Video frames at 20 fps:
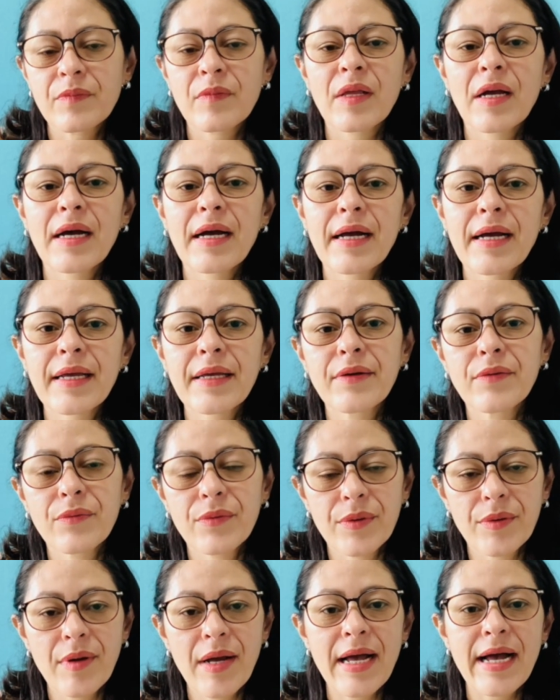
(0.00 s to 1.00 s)
I
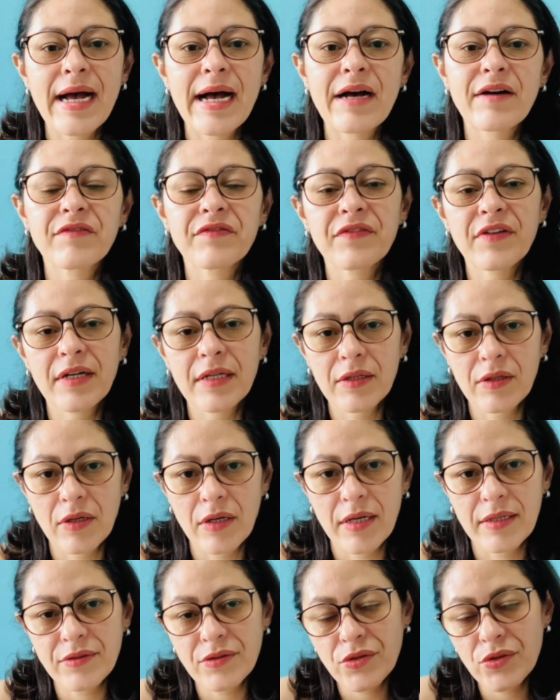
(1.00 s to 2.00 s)
will have a
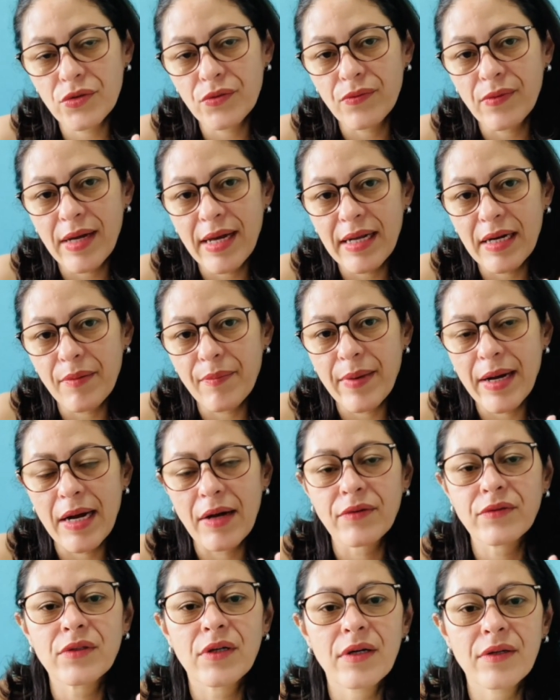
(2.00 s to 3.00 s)
lot to write
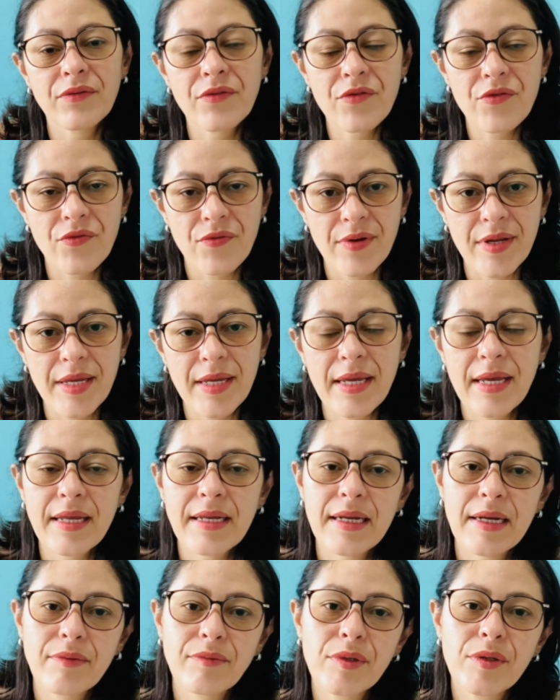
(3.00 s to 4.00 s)
about on 3 and
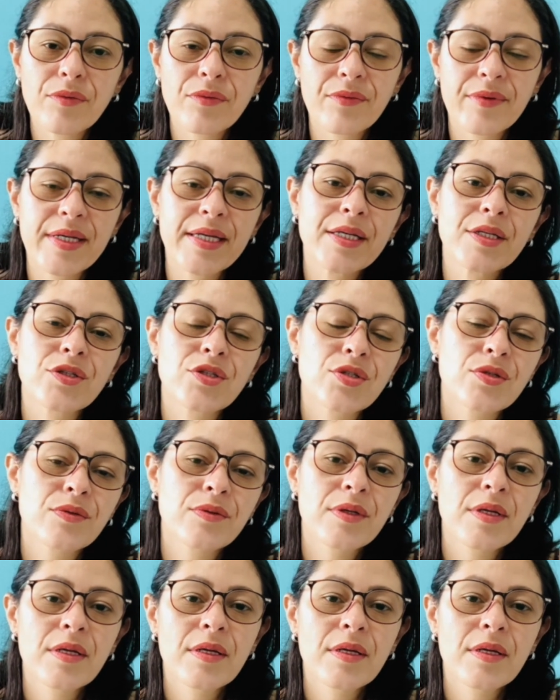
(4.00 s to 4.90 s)
I will reach